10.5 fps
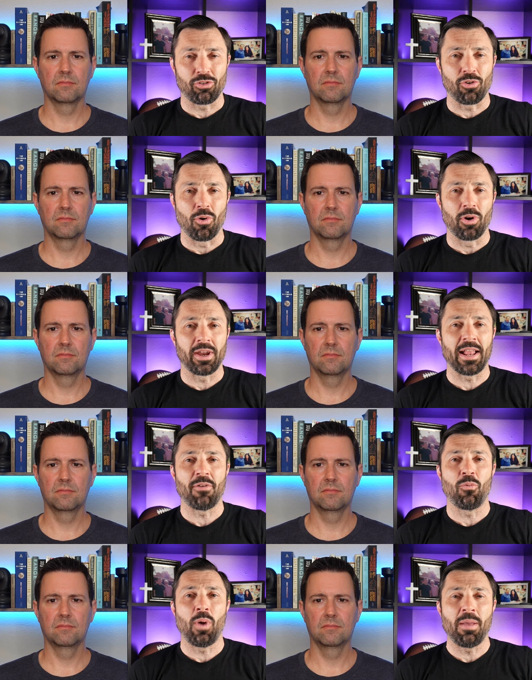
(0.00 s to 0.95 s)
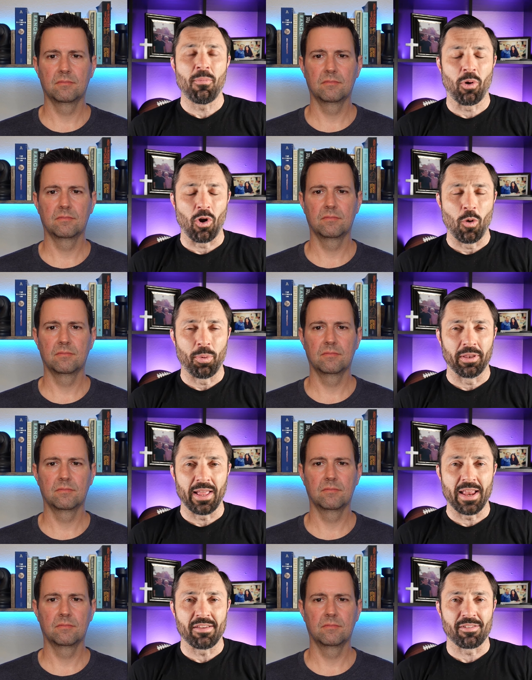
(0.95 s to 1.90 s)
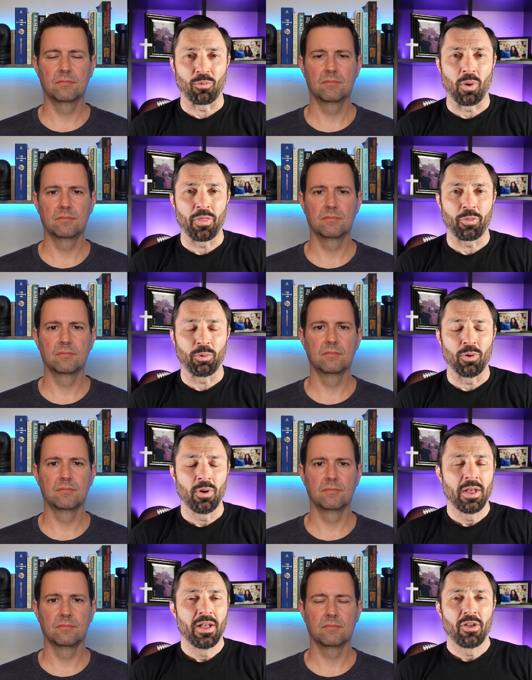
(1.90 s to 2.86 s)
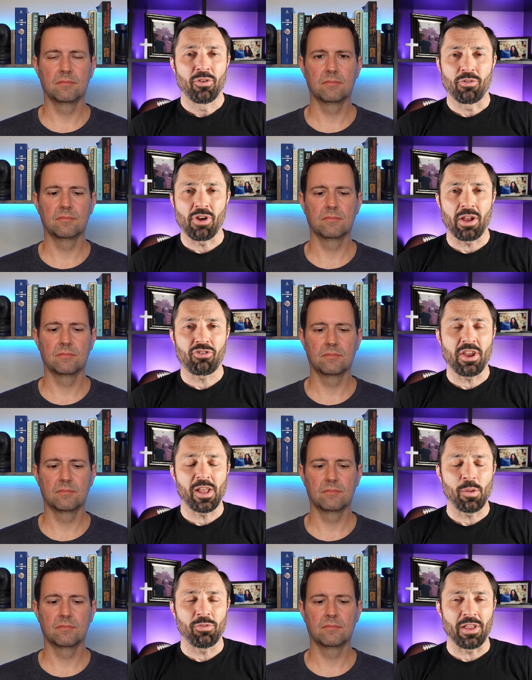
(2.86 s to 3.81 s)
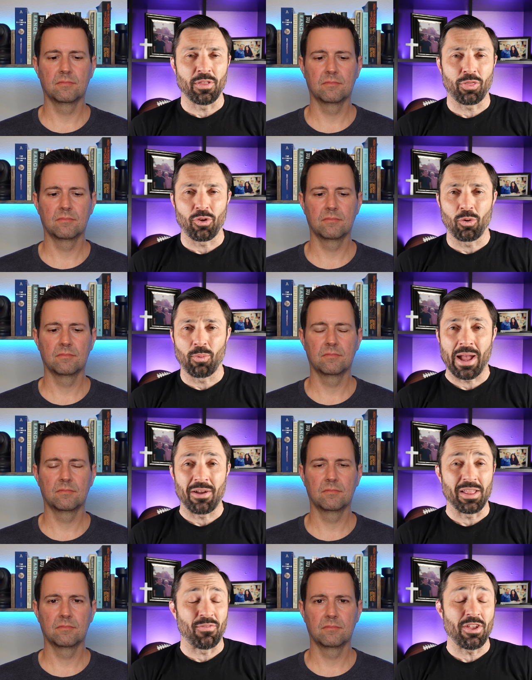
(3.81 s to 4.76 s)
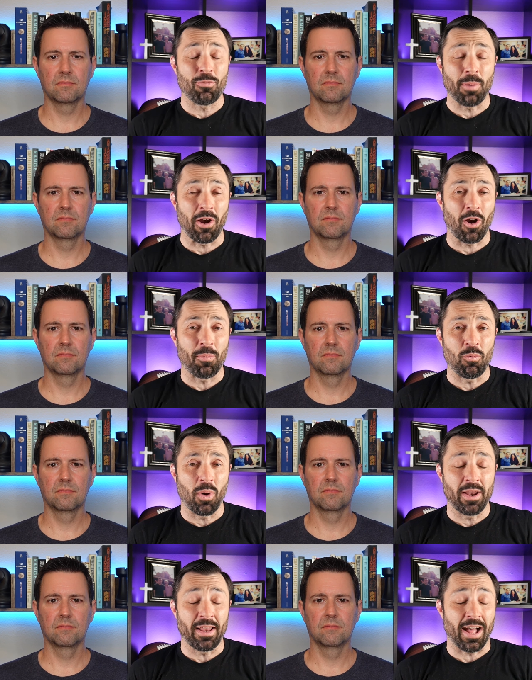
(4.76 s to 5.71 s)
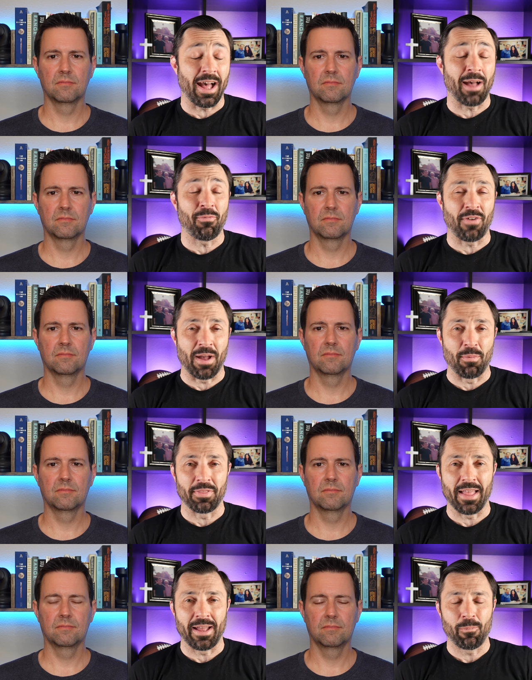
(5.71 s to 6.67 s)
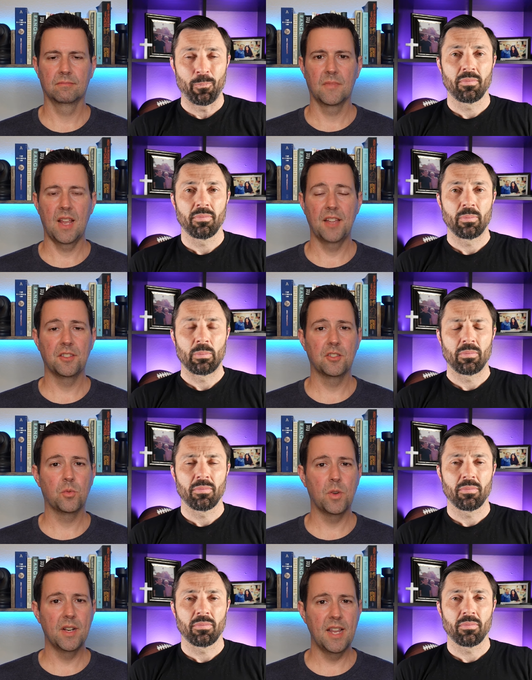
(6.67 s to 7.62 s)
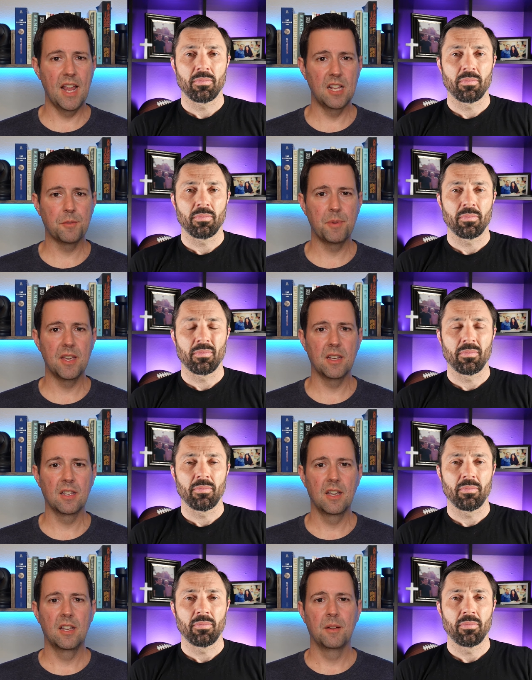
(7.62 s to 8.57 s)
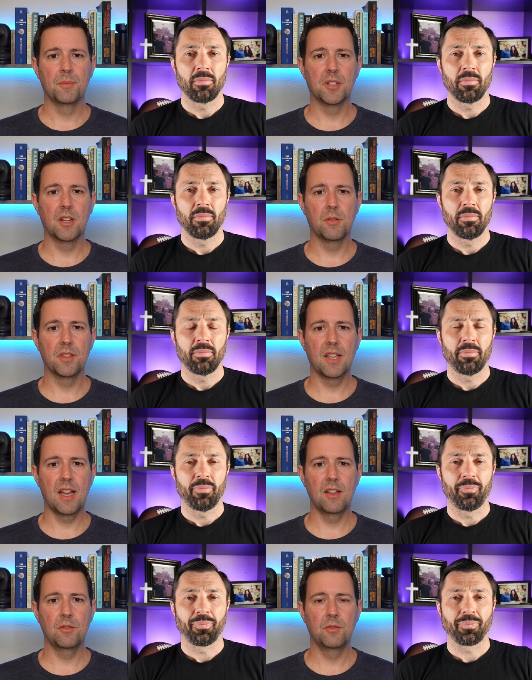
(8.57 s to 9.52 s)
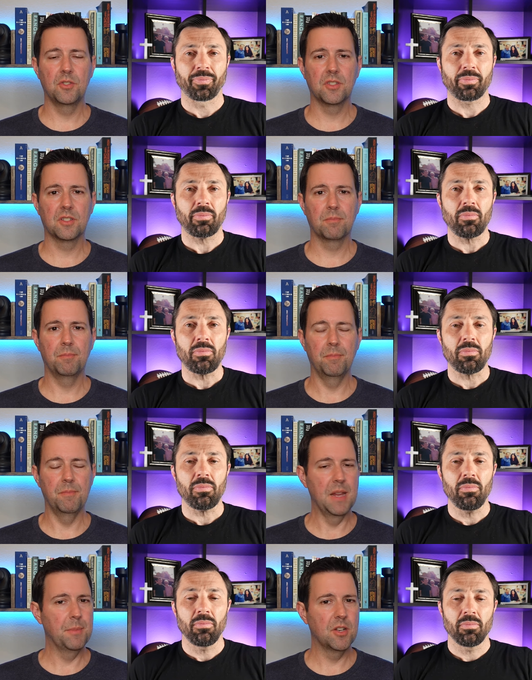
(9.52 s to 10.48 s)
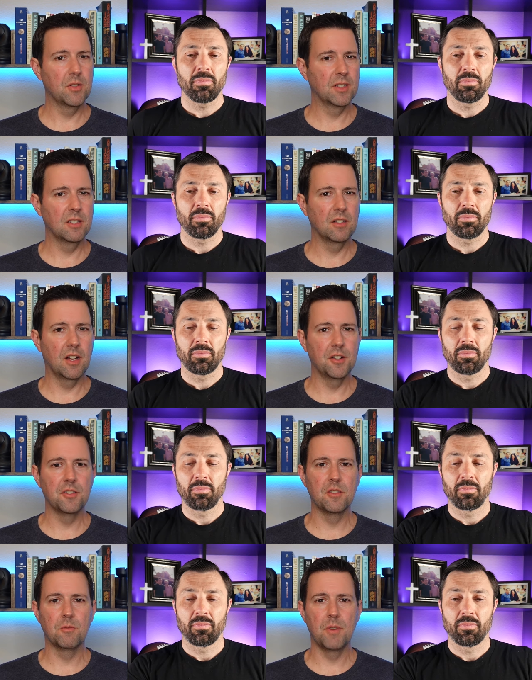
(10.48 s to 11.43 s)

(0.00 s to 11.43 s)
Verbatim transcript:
Speaker 1: to score, going to have way more open lanes to run through. So, Josh Jacobs in the third round, if he's my RB1,
Speaker 2: I'm fine with that. At the 28th pick, I'm going to go with a guy who's maybe going a little under the